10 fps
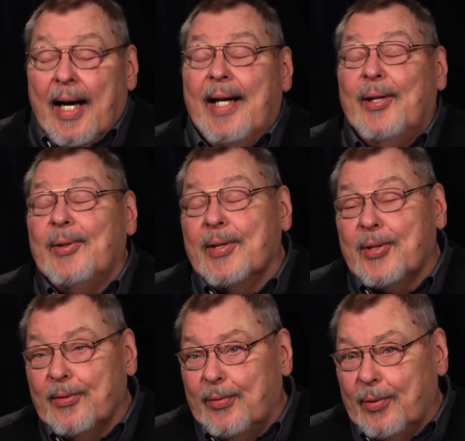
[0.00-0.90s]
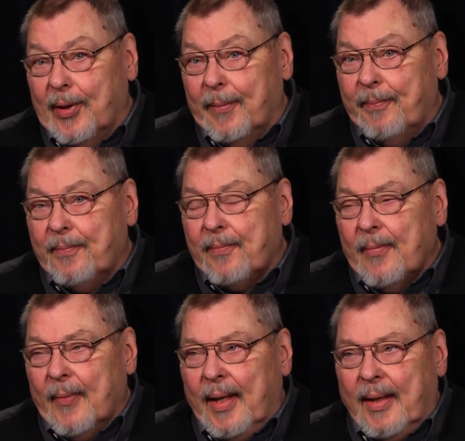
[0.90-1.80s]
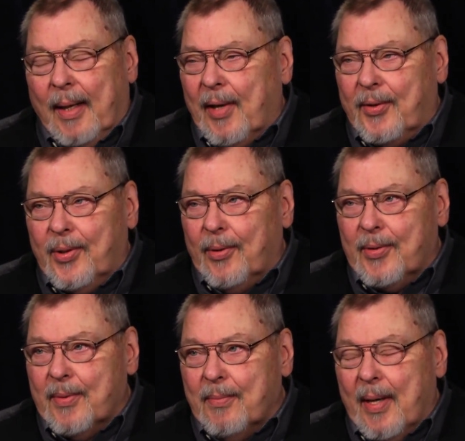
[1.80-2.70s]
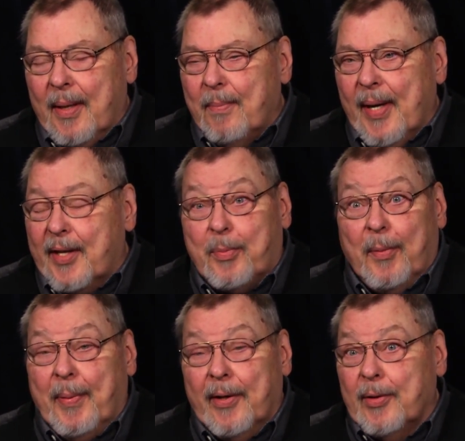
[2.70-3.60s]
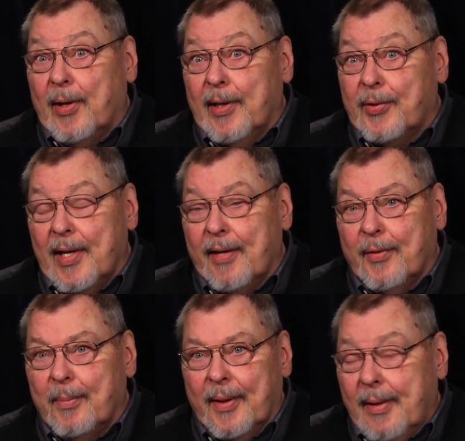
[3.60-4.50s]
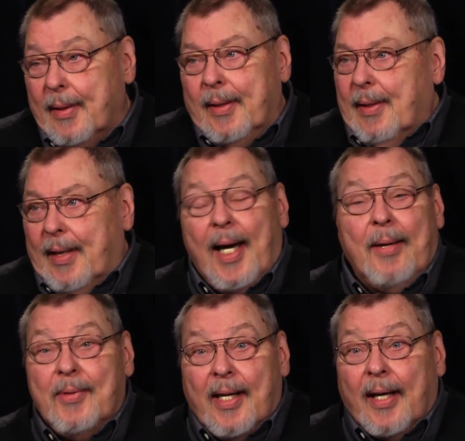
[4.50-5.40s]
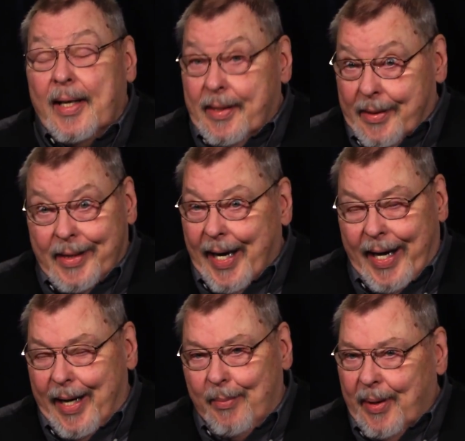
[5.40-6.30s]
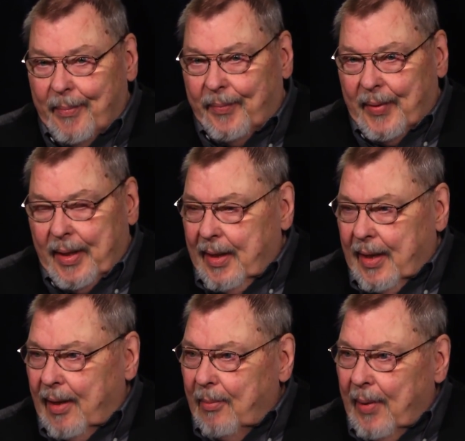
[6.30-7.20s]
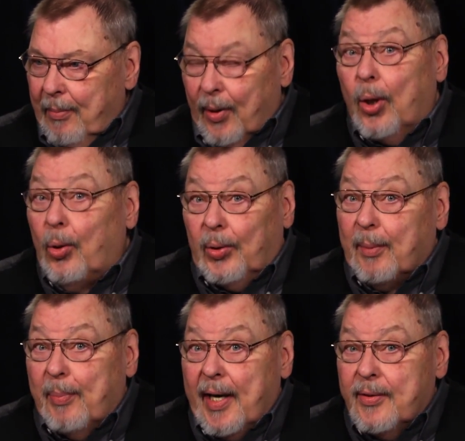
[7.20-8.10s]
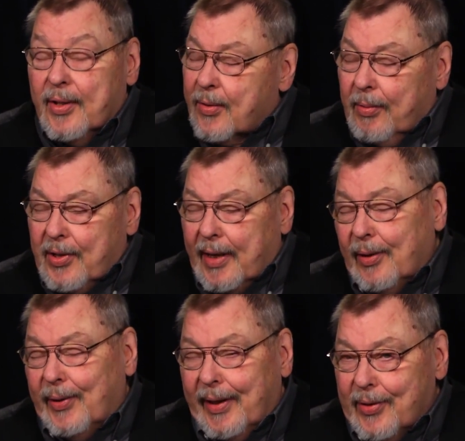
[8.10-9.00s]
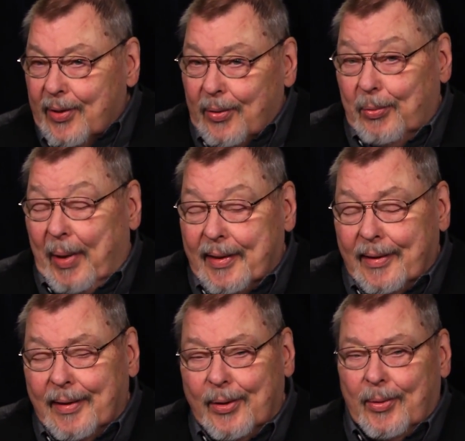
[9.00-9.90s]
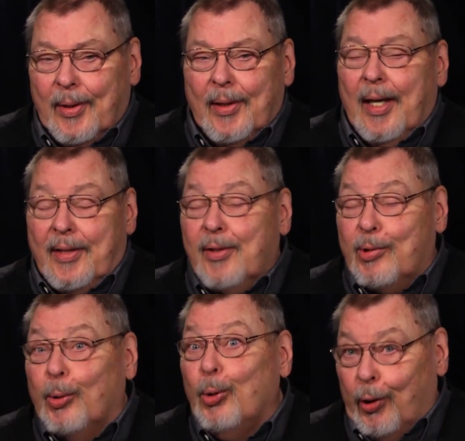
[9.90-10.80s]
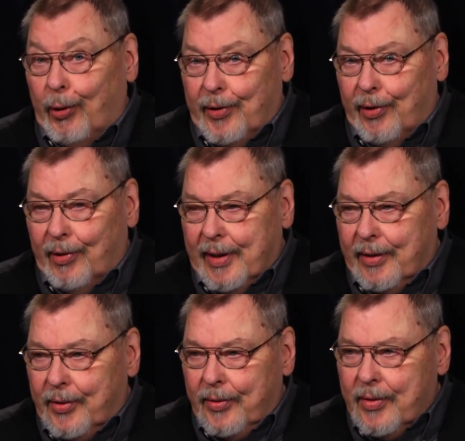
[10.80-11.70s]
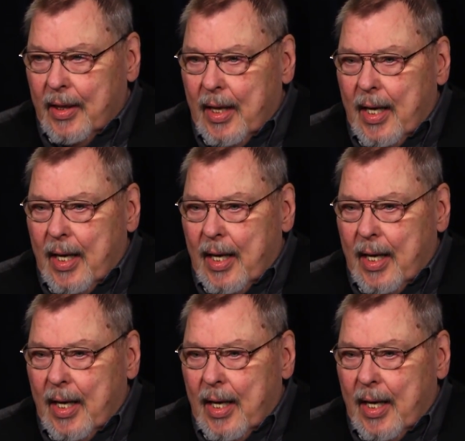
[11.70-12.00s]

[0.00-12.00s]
I auditioned for it, and I'm not sure it was my best prepared audition ever, but I was at least game. I remember holding pages, which I don't think is the right thing to do. I think you should learn your auditions.